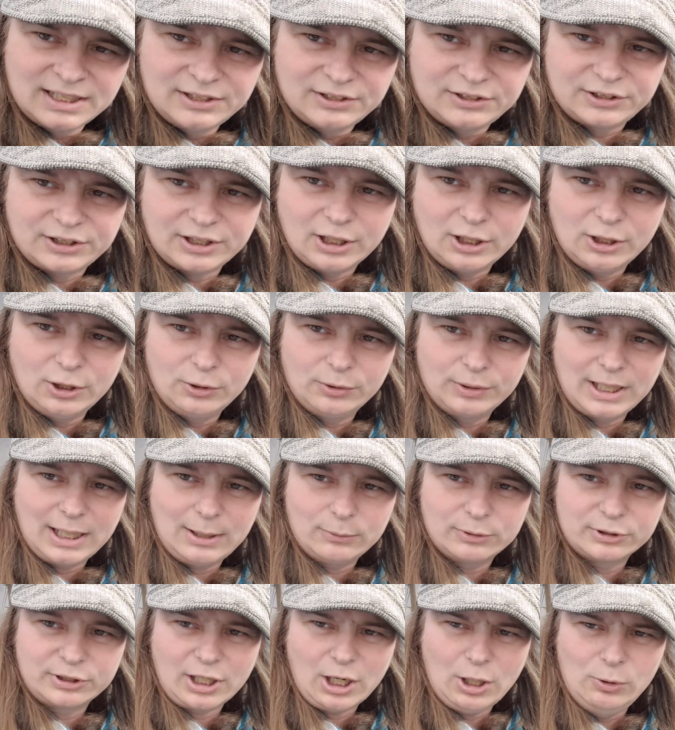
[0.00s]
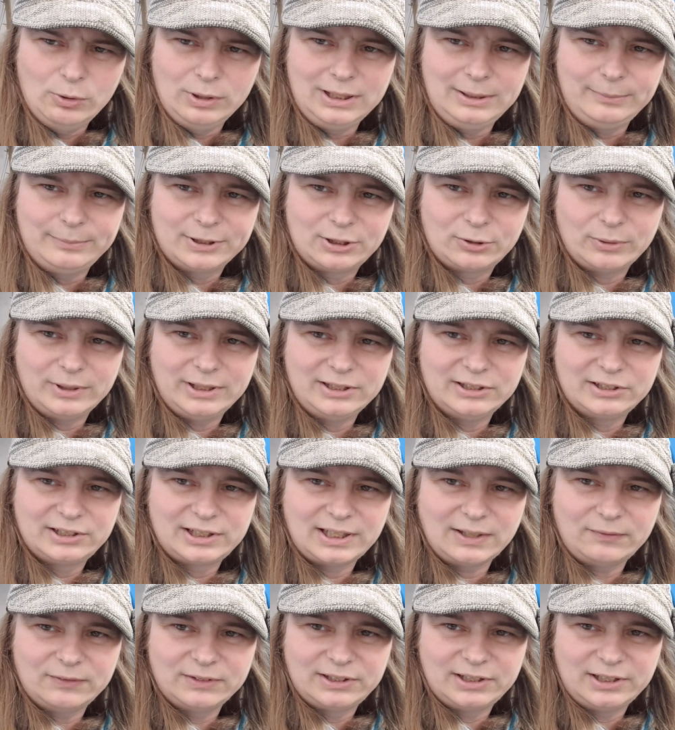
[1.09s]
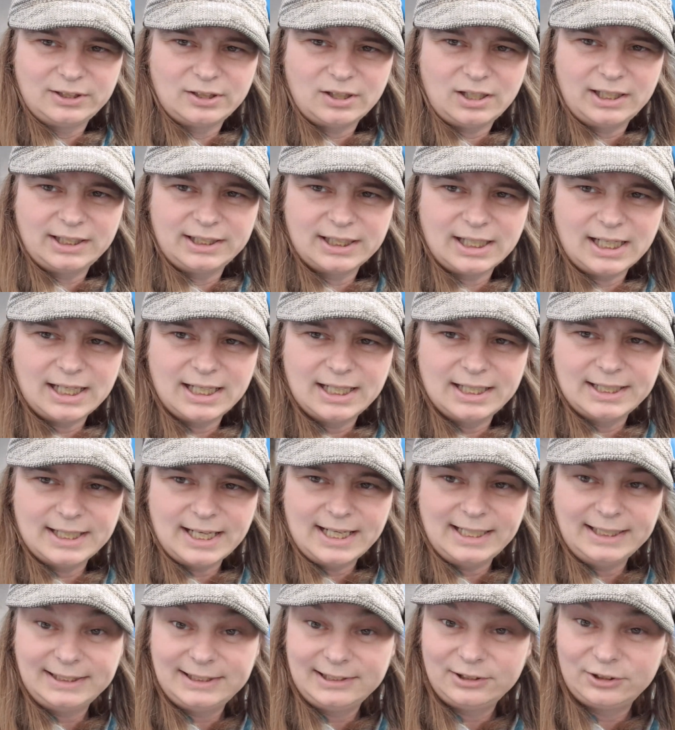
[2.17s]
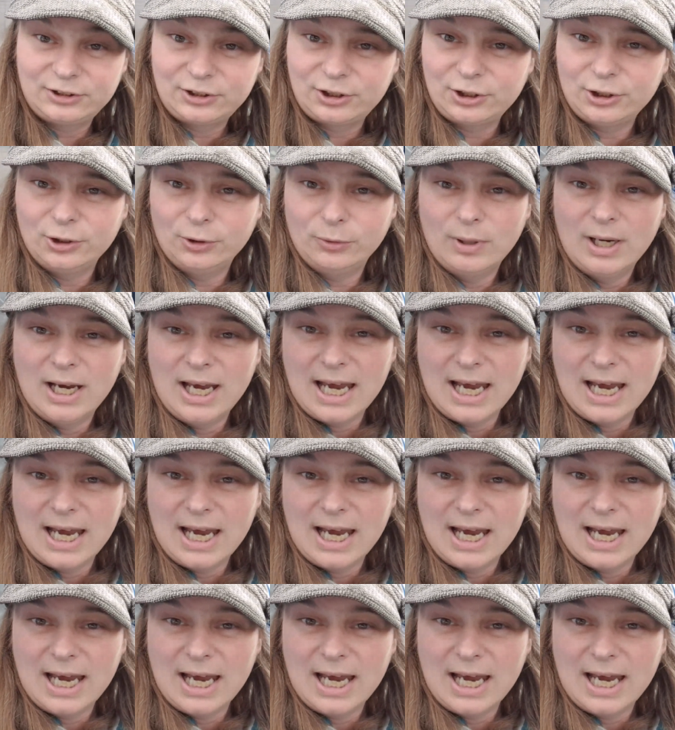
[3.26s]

so that was only between 79 and 82.